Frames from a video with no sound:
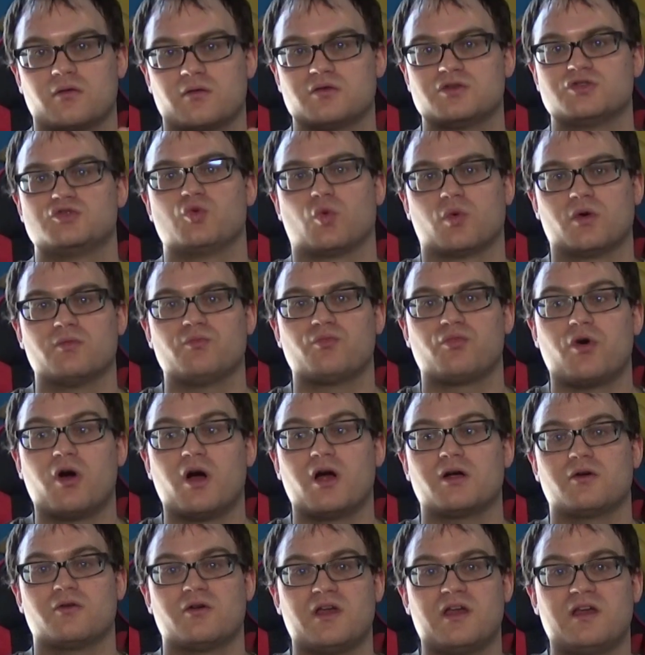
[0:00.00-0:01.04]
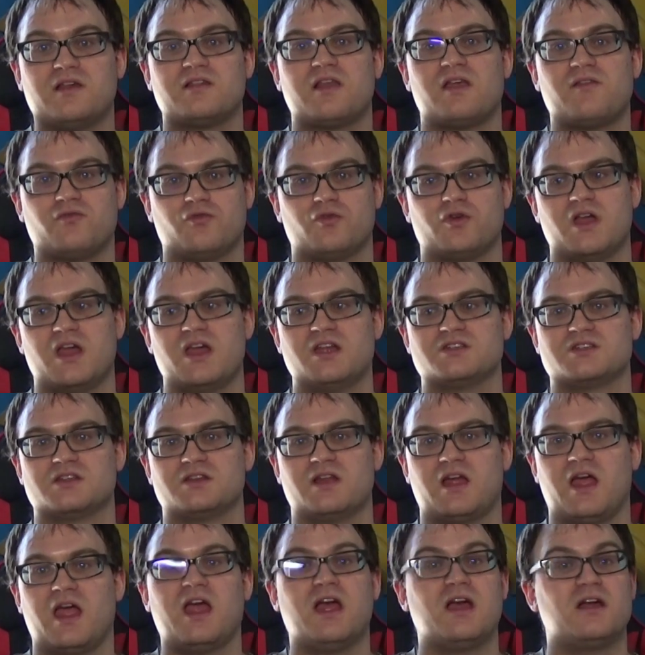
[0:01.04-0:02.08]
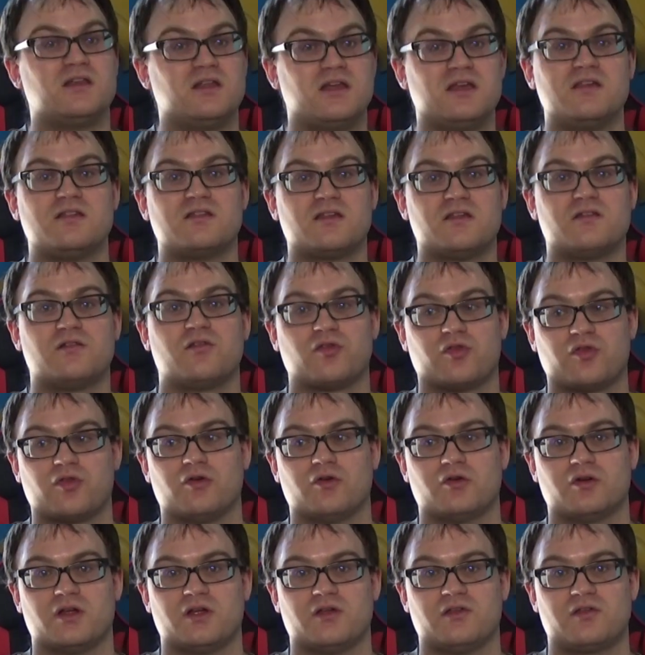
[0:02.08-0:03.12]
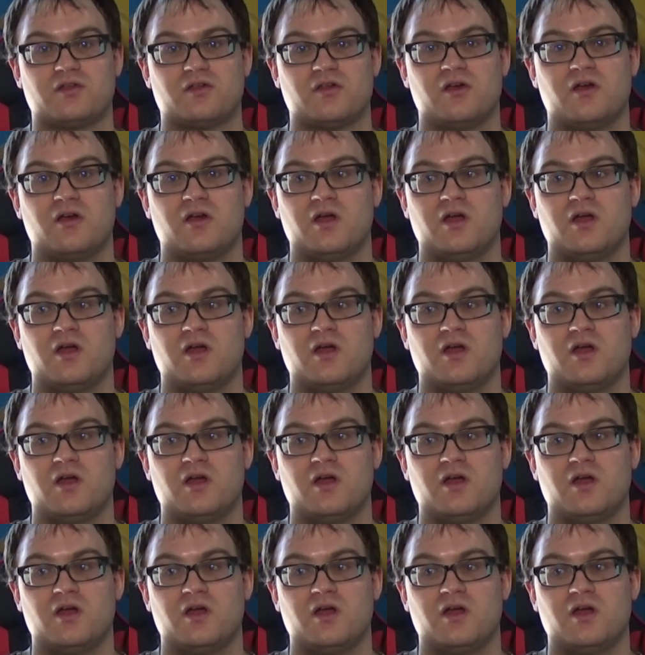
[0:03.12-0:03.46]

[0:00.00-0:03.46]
Jordan Pryor is a free agent and he's in his 30s.